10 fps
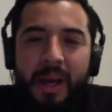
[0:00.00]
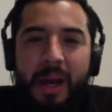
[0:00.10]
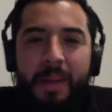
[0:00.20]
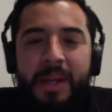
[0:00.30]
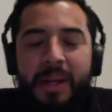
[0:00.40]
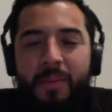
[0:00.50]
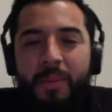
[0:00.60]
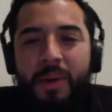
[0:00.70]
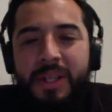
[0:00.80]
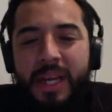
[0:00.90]
I mean, if
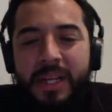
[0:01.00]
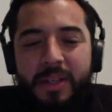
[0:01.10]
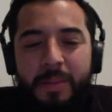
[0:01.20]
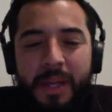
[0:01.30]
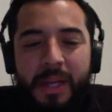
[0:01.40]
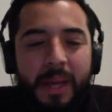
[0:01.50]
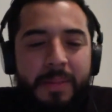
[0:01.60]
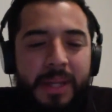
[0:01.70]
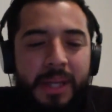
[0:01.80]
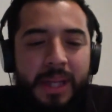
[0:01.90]
we're attached to big
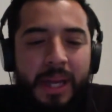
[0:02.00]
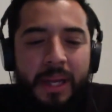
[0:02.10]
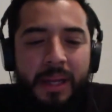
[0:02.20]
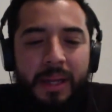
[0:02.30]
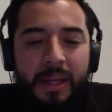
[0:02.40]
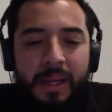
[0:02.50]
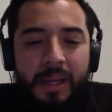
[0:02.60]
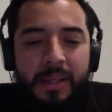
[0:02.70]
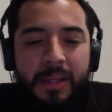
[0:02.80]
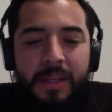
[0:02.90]
names like that,
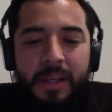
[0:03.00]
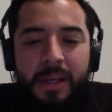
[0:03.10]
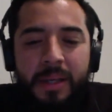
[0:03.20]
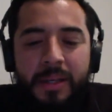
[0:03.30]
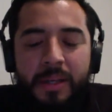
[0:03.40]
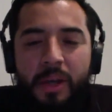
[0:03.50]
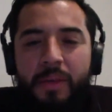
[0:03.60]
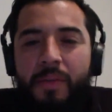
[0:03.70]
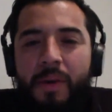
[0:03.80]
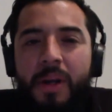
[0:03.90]
it's
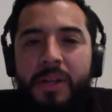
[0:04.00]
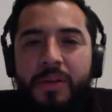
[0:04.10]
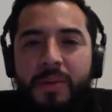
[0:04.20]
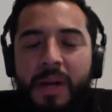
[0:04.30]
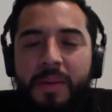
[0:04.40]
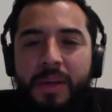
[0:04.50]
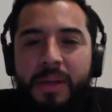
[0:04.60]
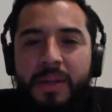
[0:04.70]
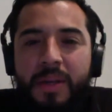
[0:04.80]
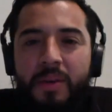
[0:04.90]
good for us, right?
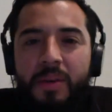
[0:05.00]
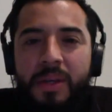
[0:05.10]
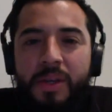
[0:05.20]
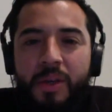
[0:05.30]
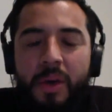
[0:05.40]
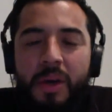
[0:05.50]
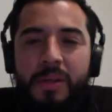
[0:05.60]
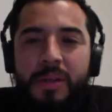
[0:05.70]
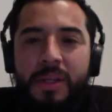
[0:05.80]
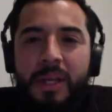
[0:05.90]
Because it only
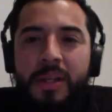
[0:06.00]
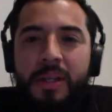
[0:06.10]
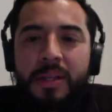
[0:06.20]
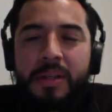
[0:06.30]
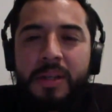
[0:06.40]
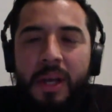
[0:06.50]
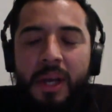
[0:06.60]
draws attendance.